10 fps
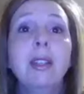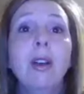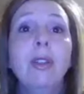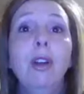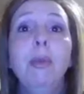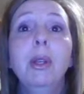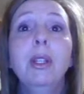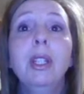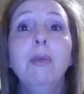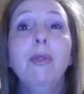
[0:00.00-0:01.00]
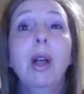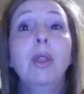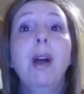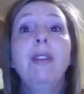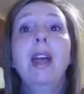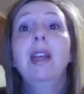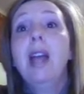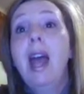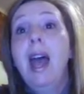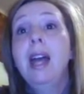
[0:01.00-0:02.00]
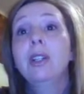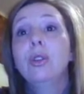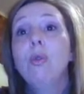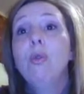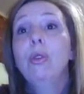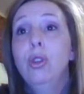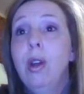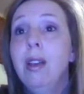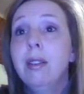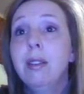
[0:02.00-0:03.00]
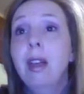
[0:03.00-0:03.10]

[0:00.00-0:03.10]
on their ability by the way they act or dress.